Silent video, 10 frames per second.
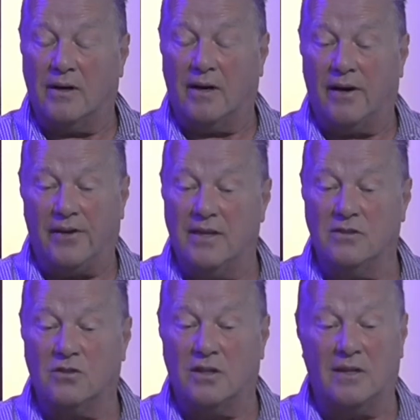
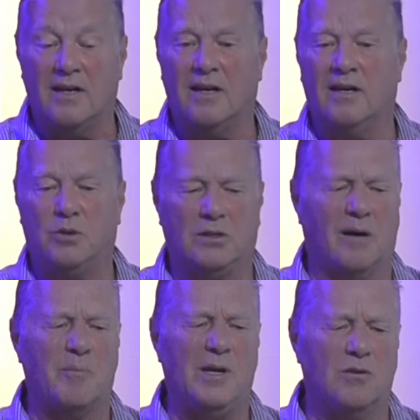arranged, and then I was
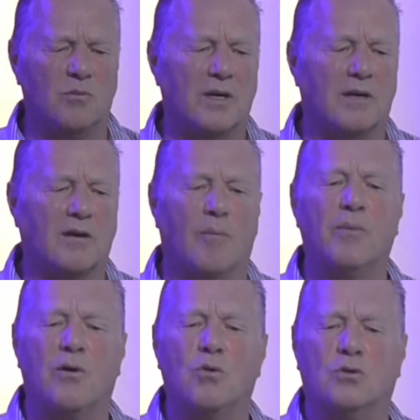to a meeting with
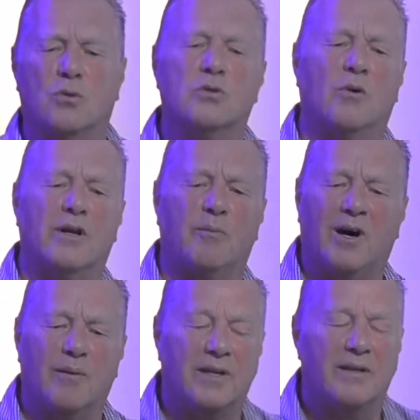Cumbernauld Social Work
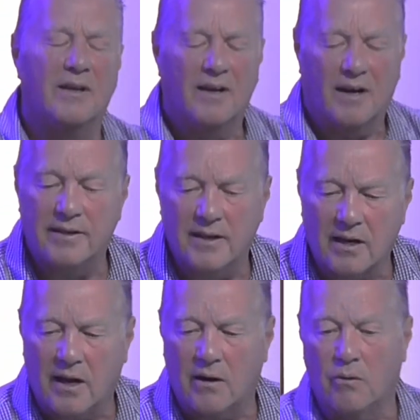Department, and they're
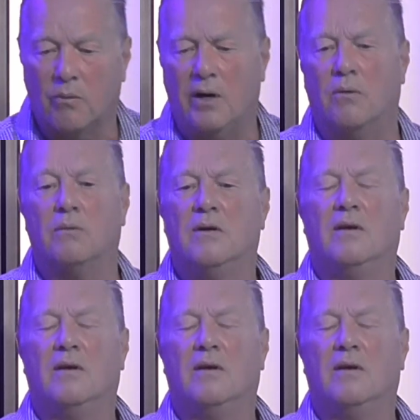like, oh well,